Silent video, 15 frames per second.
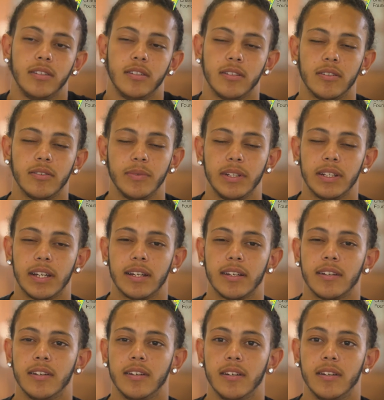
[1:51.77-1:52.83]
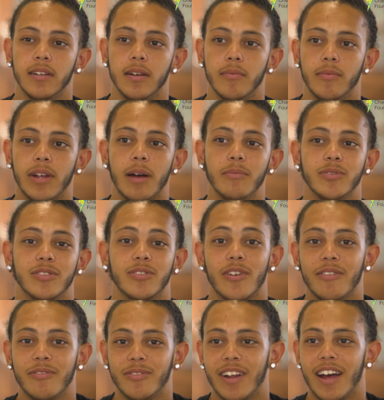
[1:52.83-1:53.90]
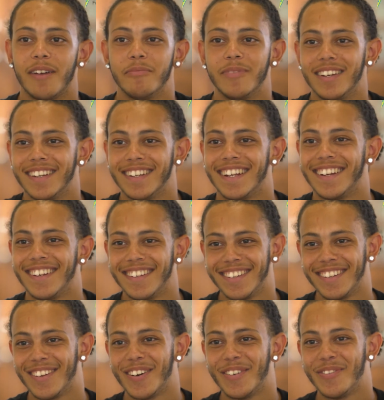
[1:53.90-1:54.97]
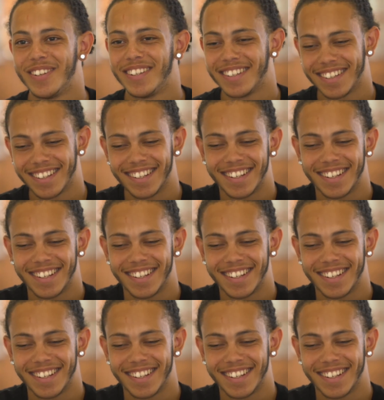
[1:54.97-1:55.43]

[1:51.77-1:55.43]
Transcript: you know what I mean, like, but I'm just grateful that I'm here, you know what I mean.